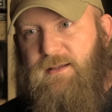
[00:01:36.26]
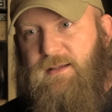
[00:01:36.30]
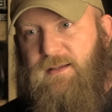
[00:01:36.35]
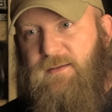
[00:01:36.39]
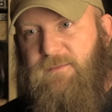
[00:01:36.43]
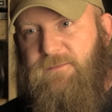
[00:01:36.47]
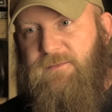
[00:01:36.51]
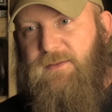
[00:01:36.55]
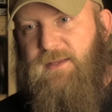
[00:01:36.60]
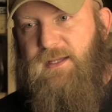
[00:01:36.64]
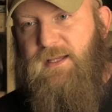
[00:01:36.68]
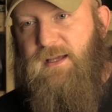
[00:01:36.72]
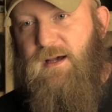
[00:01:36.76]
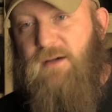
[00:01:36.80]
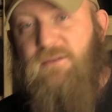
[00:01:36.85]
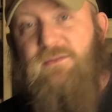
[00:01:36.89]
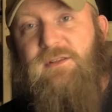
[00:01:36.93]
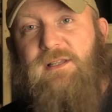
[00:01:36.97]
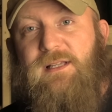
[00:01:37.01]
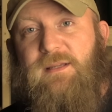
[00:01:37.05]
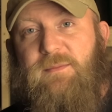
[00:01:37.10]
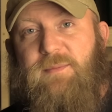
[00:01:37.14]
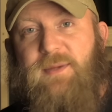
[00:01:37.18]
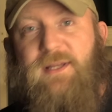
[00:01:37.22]
If the
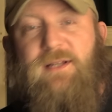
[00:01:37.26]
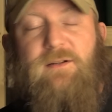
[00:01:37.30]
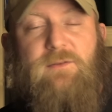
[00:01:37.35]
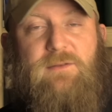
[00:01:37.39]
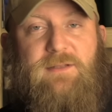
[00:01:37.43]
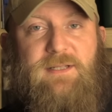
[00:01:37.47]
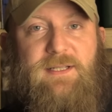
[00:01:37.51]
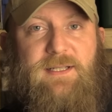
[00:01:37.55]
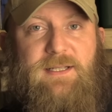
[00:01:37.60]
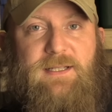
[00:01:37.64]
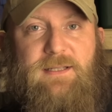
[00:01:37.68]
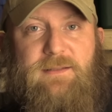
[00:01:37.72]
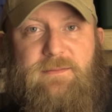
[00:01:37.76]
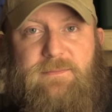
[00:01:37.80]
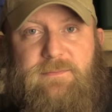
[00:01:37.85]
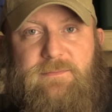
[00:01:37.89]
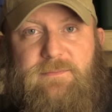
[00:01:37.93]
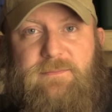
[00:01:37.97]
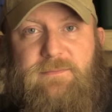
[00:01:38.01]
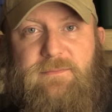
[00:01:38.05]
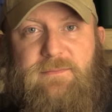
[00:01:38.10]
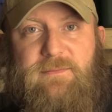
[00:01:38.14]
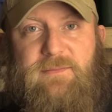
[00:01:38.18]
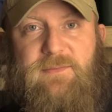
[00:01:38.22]
only penalty
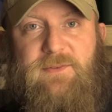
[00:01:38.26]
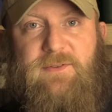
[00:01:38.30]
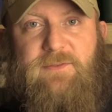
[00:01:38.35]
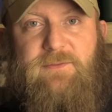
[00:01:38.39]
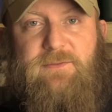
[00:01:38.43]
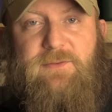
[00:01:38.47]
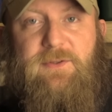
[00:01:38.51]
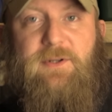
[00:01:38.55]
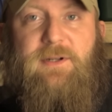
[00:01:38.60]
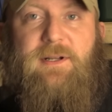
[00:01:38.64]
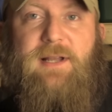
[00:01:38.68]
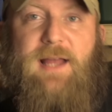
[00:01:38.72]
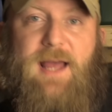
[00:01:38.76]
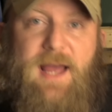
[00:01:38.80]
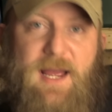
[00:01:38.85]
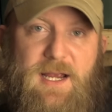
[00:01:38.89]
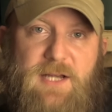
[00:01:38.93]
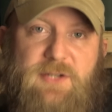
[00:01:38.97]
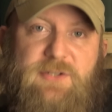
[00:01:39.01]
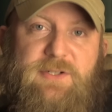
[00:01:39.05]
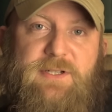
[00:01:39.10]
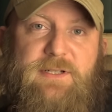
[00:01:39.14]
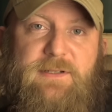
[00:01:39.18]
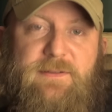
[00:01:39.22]
for an
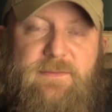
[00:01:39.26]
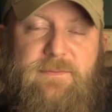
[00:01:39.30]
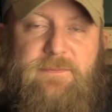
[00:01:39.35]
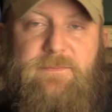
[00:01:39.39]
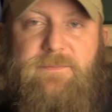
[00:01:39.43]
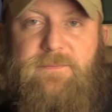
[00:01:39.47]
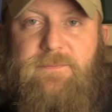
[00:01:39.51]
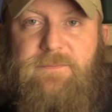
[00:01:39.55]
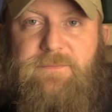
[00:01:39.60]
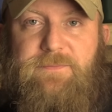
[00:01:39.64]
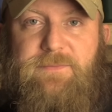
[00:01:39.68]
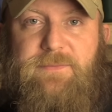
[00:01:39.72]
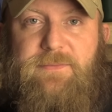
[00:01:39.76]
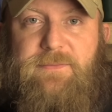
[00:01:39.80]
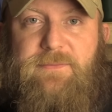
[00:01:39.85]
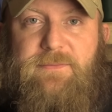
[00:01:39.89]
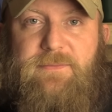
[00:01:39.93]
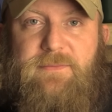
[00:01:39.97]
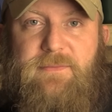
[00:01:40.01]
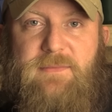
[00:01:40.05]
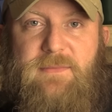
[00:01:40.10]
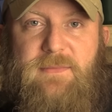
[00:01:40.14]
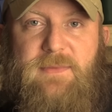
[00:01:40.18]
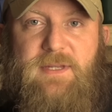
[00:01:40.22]
action
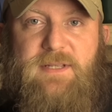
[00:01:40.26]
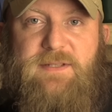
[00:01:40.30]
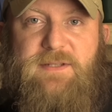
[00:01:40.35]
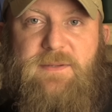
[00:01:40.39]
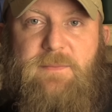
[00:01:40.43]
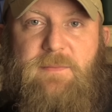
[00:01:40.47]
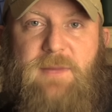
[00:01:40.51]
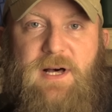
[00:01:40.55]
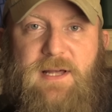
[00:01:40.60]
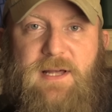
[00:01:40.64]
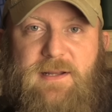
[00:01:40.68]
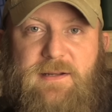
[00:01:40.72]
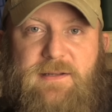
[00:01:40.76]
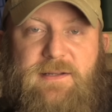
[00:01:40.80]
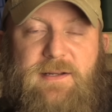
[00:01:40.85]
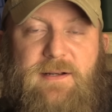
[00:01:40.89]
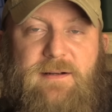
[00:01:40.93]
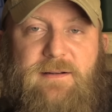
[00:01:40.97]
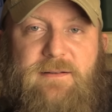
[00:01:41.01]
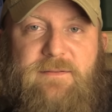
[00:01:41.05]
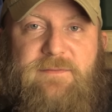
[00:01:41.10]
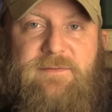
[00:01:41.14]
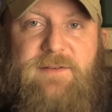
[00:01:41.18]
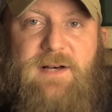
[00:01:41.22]
is a
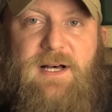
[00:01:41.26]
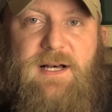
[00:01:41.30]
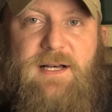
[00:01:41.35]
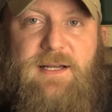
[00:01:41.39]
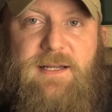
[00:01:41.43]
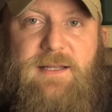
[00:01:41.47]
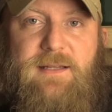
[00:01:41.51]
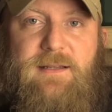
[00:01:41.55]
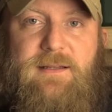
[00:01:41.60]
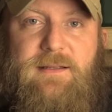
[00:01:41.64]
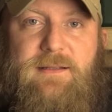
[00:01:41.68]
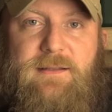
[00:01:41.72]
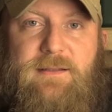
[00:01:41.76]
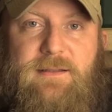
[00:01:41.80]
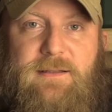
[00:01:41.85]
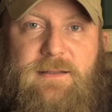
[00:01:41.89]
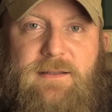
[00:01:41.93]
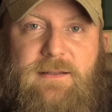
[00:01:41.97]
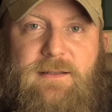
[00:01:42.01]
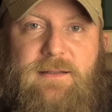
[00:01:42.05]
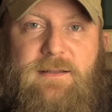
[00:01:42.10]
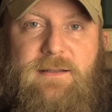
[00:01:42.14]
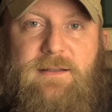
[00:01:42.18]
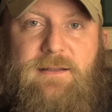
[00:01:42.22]
monetary fine,
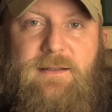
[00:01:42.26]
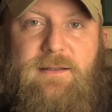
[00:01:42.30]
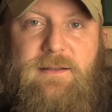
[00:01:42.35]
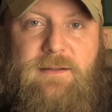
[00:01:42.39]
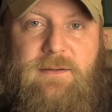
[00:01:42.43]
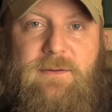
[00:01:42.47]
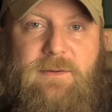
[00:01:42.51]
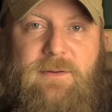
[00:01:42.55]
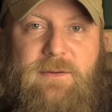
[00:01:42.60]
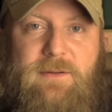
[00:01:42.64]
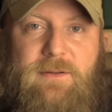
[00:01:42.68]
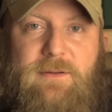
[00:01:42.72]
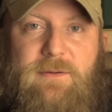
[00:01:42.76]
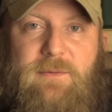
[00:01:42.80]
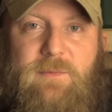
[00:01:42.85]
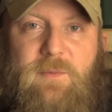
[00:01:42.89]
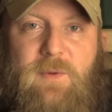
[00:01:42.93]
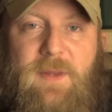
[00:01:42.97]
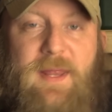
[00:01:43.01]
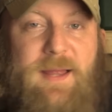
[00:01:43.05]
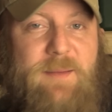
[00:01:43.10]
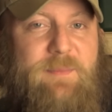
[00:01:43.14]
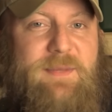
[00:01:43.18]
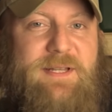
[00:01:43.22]

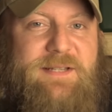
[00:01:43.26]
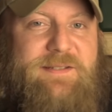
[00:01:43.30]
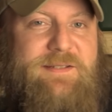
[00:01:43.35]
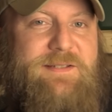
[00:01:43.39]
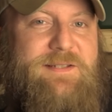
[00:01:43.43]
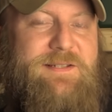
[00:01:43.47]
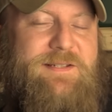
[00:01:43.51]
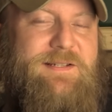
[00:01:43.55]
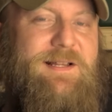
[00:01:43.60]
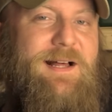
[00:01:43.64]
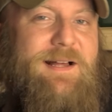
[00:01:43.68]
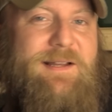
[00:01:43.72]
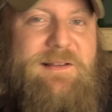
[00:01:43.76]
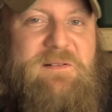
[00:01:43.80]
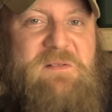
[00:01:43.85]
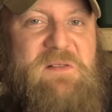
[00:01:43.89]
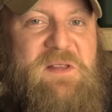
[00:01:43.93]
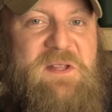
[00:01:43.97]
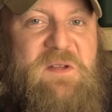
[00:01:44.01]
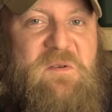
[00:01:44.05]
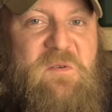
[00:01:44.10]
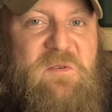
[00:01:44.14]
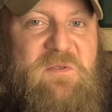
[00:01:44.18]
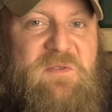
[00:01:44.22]
well, that means it's not
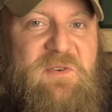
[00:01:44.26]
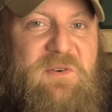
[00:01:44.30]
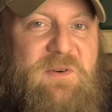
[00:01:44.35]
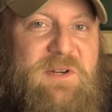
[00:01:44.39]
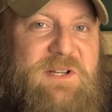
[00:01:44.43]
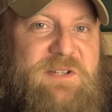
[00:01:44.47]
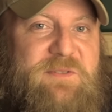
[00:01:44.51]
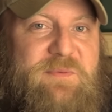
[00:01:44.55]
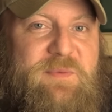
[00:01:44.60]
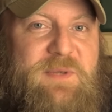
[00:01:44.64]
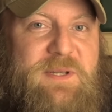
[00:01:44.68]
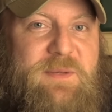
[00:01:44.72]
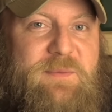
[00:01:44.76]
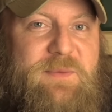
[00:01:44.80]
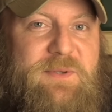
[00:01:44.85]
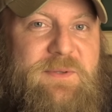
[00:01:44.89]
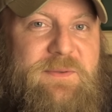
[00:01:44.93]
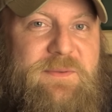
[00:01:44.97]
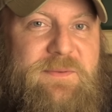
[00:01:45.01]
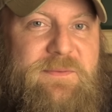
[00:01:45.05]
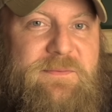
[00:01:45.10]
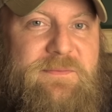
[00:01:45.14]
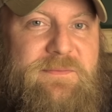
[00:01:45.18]
illegal for rich people.